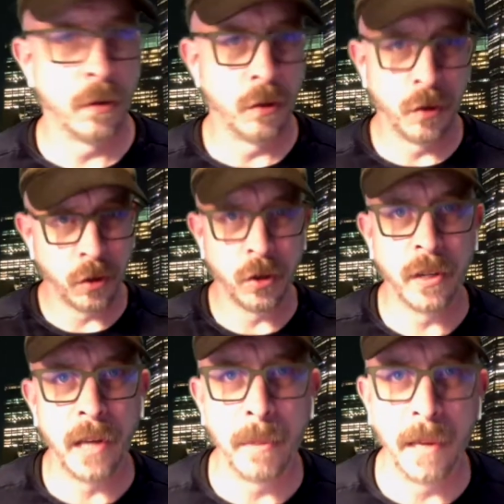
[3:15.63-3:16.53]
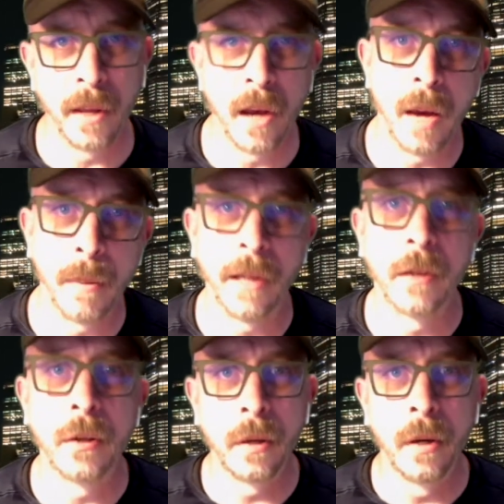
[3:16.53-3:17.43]
Just tell me in the comments.
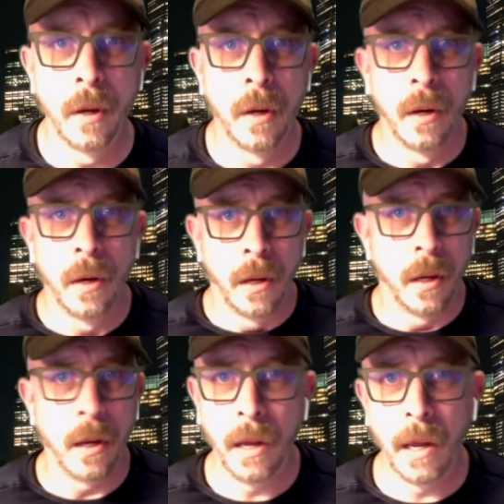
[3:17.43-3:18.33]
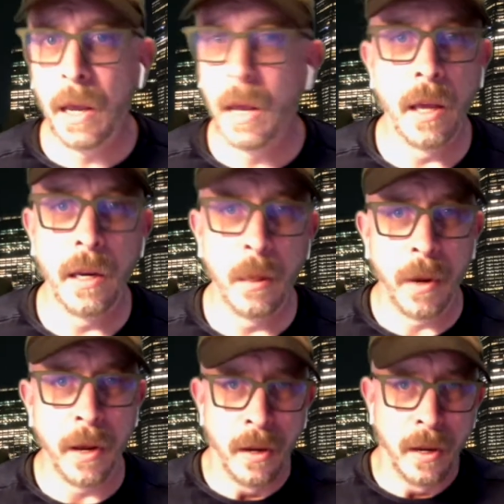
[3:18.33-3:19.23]
Anyway,
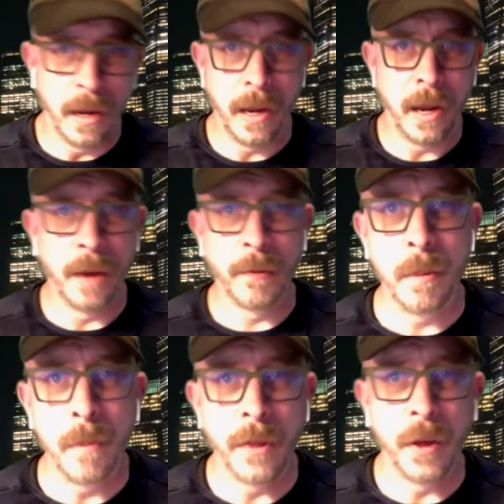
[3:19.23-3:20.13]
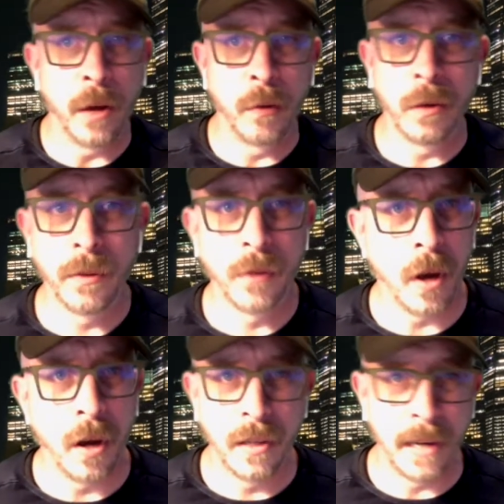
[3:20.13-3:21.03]
every month hundreds of
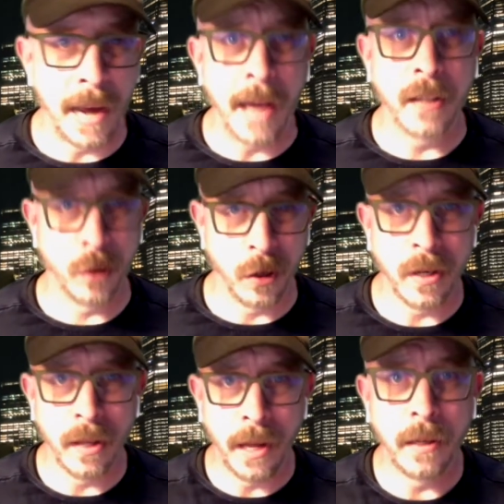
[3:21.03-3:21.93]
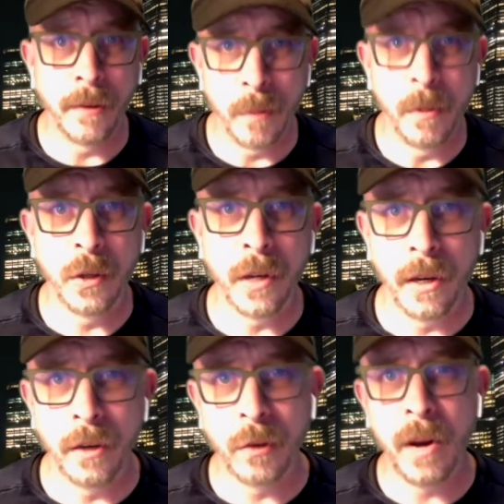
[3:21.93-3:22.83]
songs and acts are selected for music
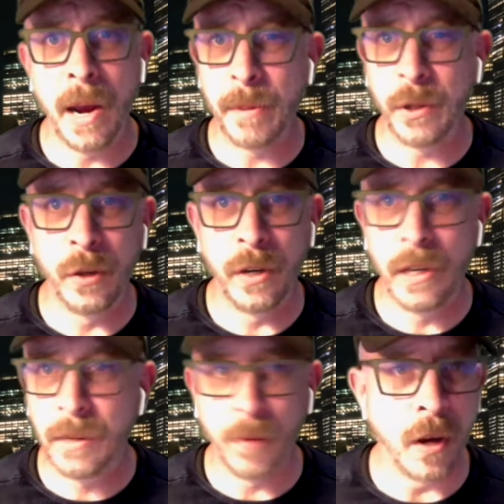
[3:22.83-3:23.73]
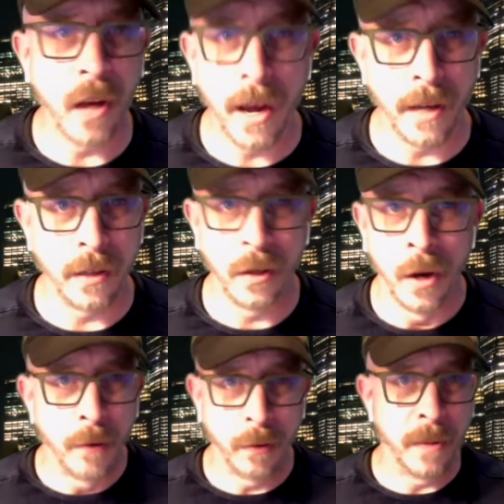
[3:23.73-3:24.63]
industry opportunities of all kinds,
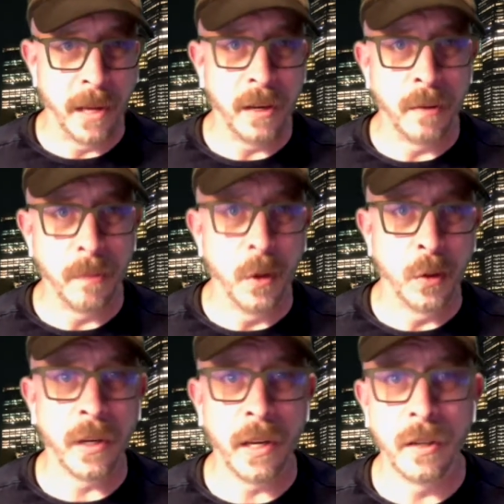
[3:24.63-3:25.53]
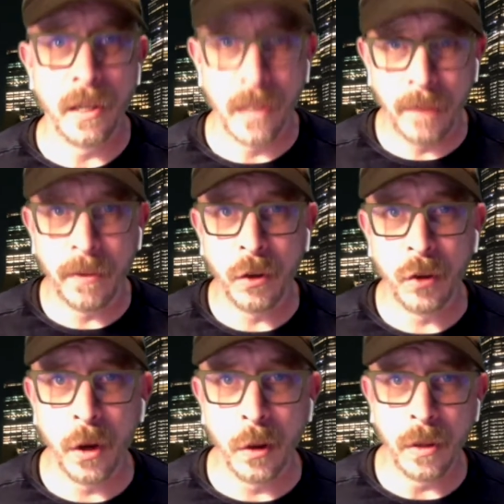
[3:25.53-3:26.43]
from getting music into TV
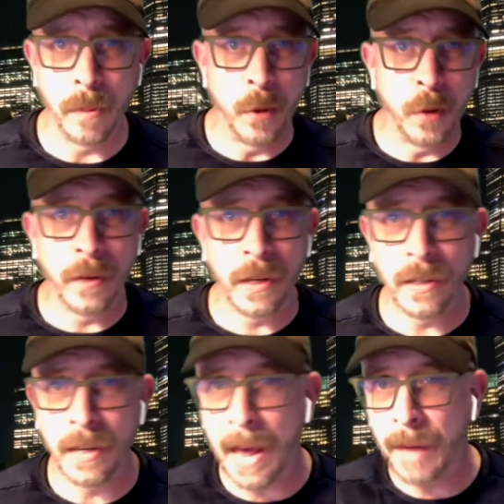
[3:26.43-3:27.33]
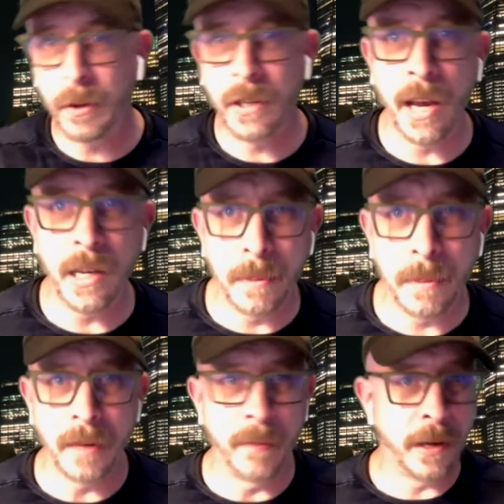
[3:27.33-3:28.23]
shows and movies and advertisements and
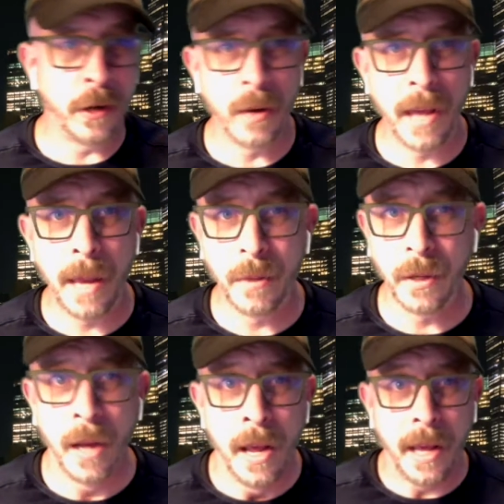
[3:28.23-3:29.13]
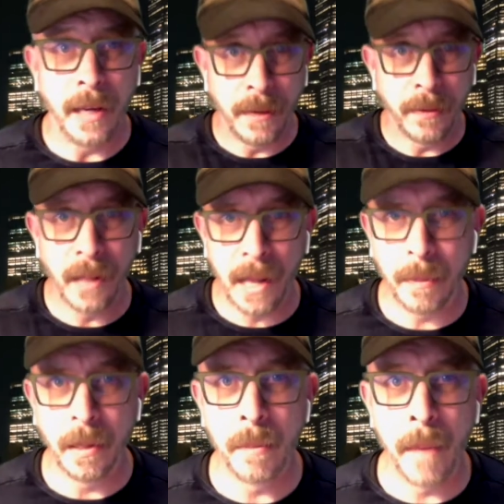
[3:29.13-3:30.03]
video games and even label
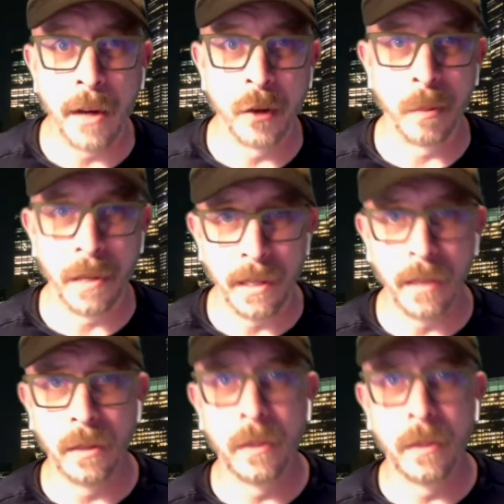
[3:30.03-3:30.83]
and management deals.